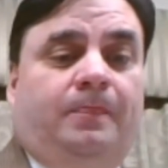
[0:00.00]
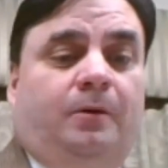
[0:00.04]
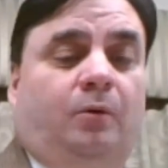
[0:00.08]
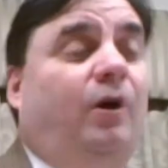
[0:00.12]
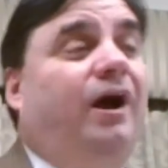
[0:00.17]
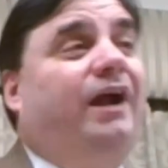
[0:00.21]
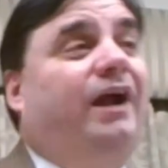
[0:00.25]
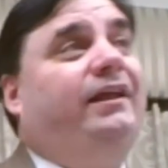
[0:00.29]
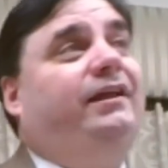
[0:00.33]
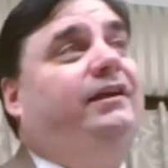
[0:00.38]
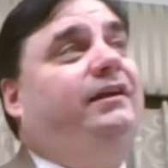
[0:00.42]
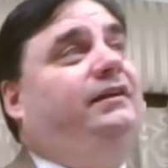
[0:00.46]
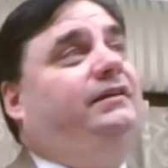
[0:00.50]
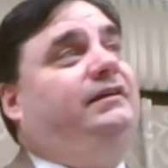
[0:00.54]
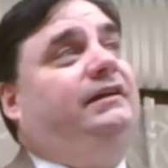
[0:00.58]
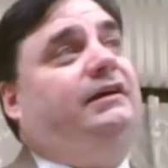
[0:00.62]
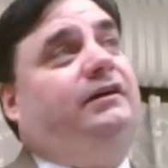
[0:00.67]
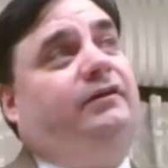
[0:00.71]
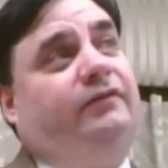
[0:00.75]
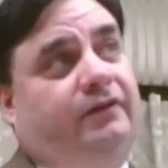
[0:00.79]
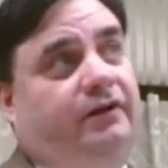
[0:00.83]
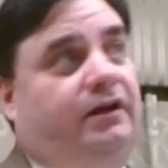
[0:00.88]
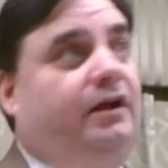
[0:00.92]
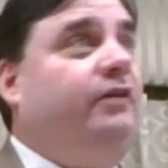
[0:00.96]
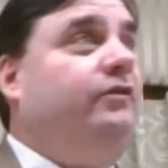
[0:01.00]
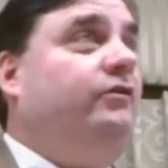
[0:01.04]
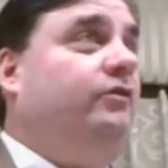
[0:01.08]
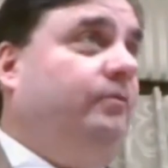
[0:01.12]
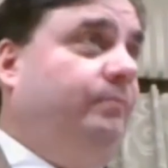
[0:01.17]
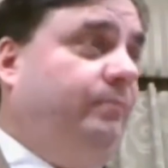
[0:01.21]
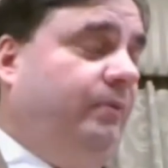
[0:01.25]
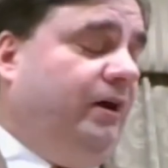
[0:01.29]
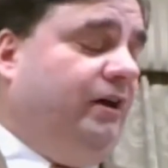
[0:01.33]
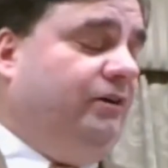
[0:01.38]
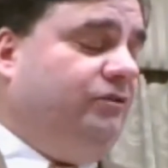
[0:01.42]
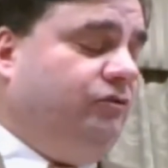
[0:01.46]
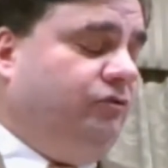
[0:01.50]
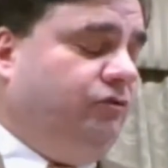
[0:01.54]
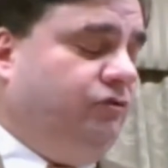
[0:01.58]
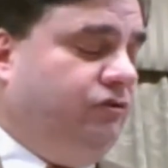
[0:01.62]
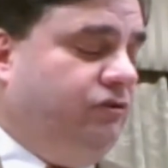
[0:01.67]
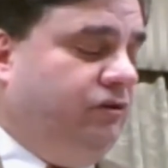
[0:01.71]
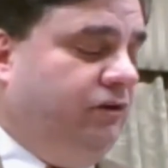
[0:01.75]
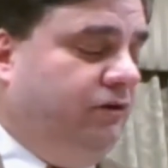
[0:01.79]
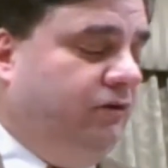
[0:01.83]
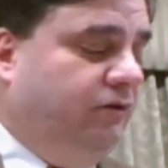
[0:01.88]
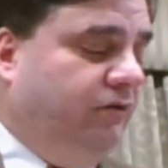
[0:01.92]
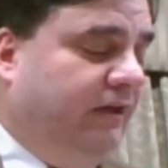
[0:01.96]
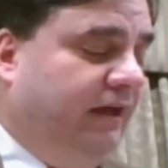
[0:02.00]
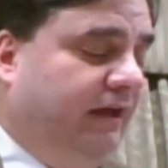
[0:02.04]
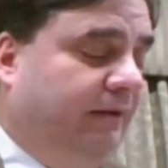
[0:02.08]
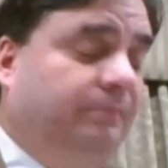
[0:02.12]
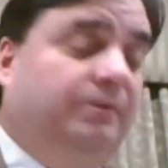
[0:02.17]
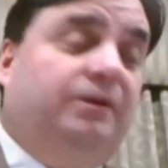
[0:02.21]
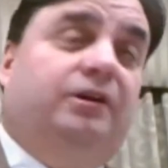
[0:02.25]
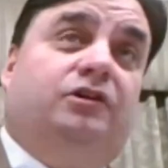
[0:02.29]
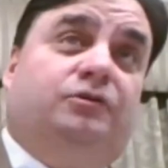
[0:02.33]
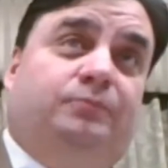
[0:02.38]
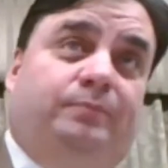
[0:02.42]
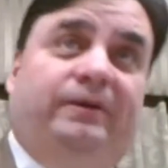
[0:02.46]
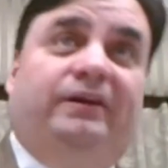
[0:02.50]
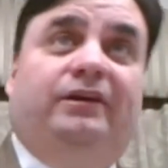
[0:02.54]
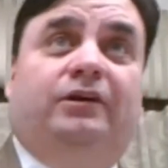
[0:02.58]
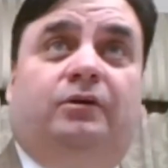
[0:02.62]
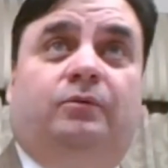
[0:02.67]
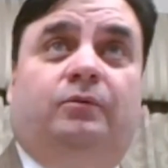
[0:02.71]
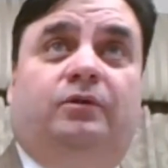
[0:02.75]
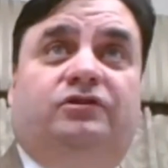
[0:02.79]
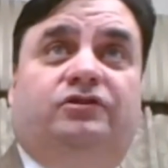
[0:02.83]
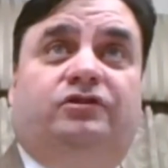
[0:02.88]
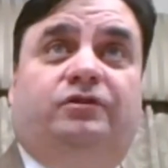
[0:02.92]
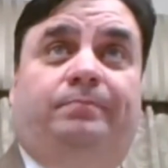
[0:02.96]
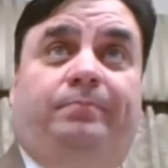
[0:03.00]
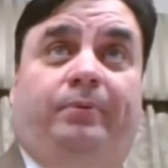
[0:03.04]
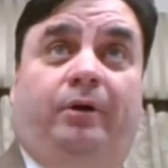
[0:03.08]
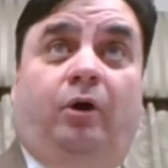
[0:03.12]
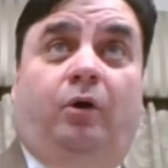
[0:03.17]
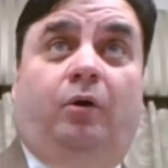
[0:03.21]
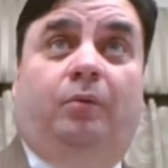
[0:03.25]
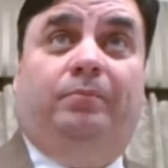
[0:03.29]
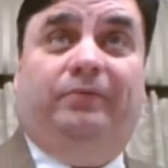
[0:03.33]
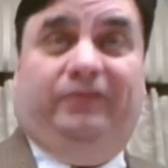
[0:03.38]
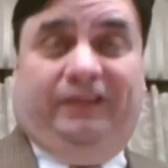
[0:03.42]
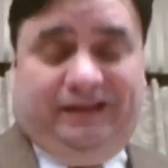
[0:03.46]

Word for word: Why didn't he tell the other apostles to do that? Because Peter was the Pope.